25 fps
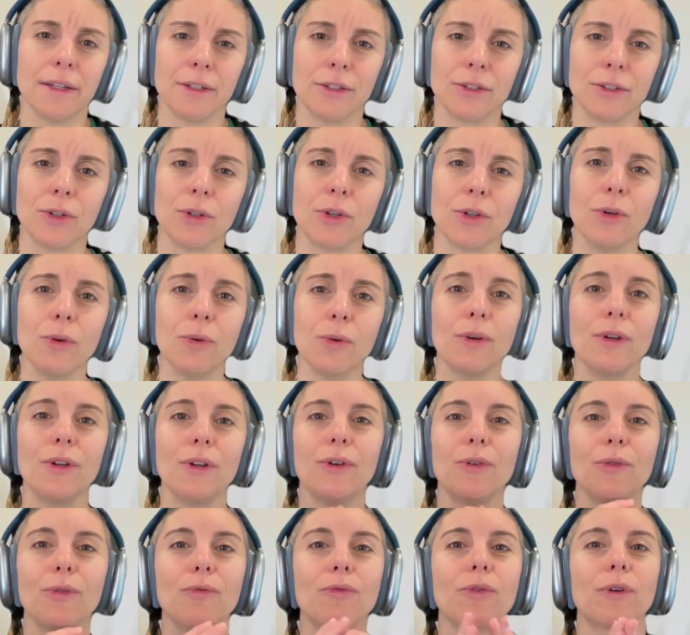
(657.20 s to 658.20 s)
so
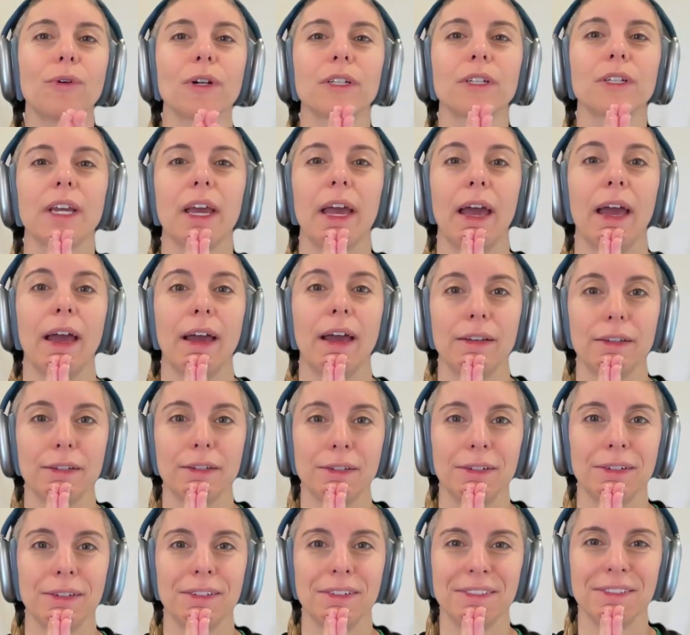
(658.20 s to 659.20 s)
you've worked at
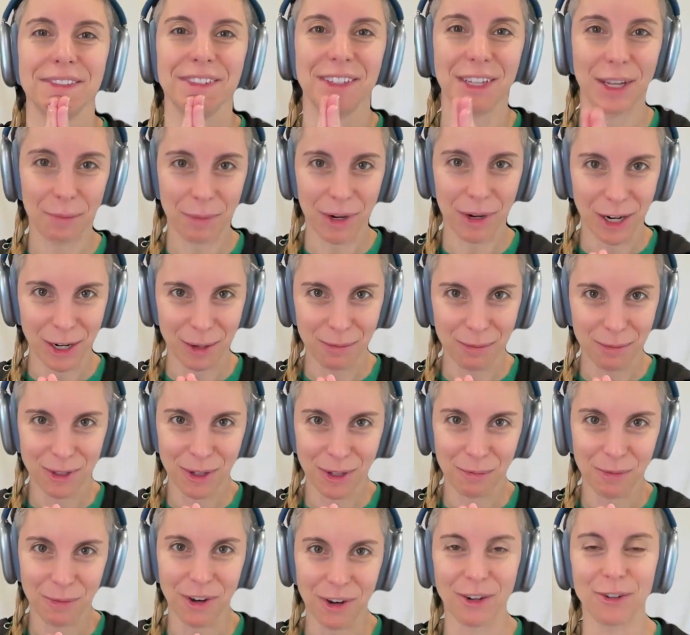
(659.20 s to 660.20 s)
the American
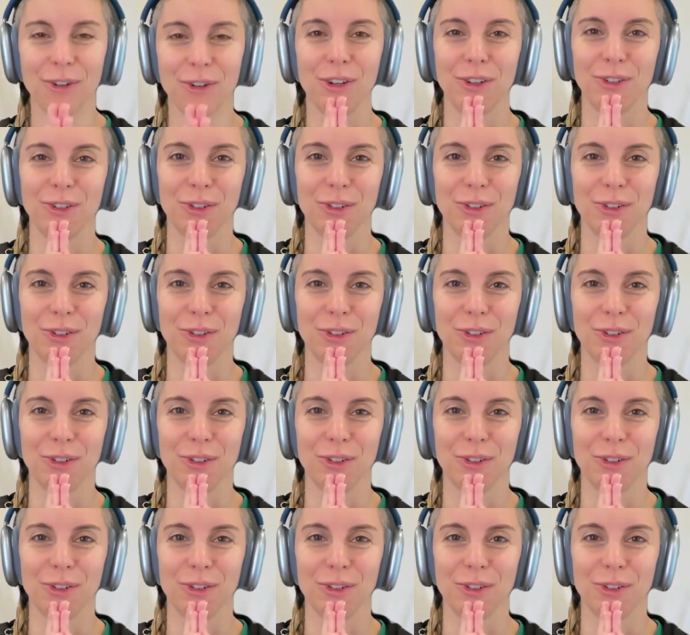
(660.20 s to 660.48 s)
Museum of Natural